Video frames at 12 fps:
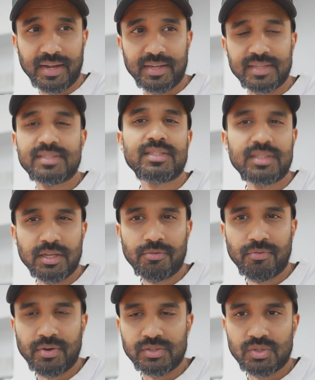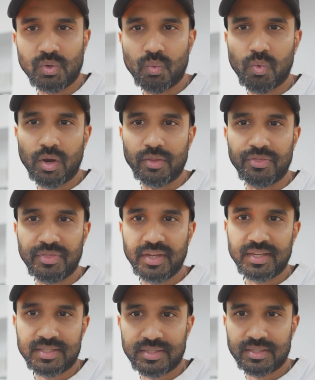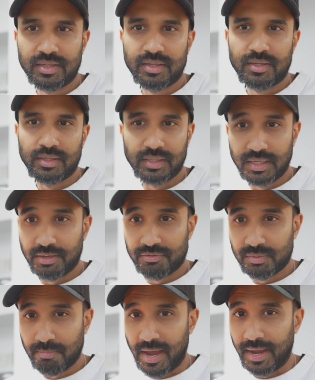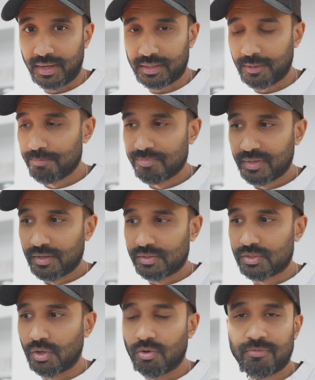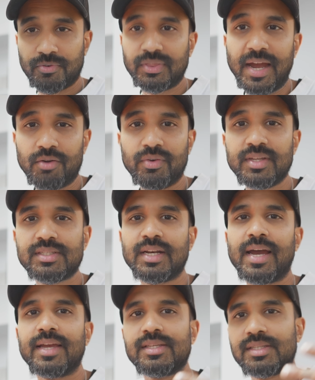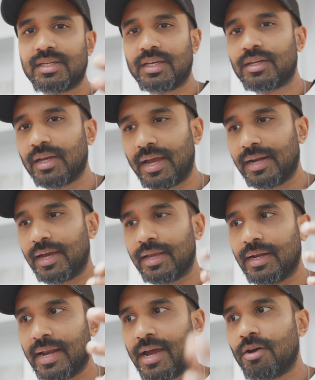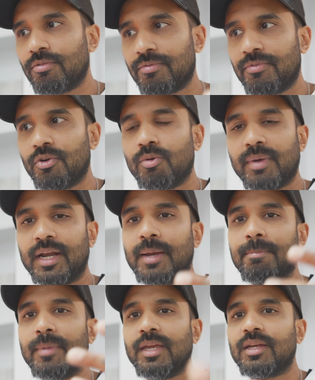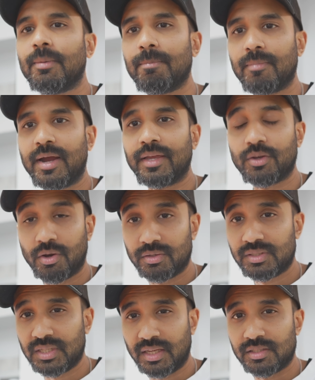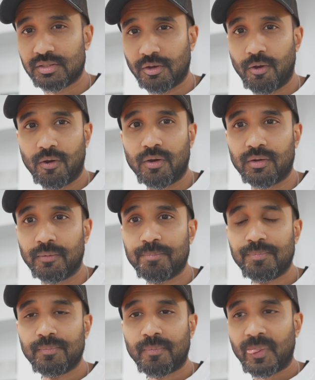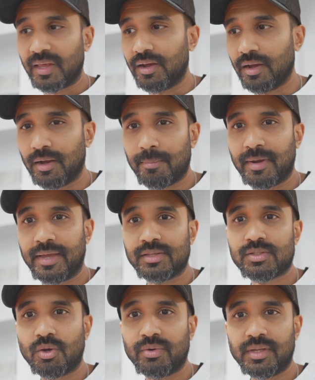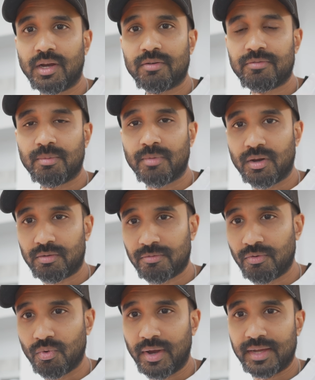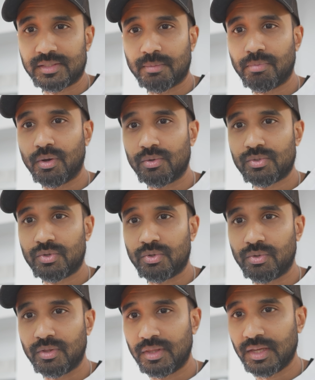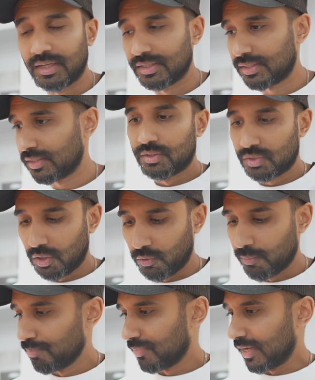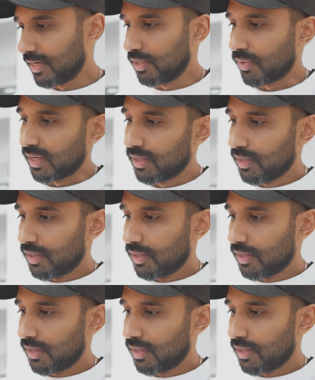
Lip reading: is different to what this gives back. So for that reason, I stick and I now film and I make my content on my Sony Alpha Mark IV as opposed to this. So anyway,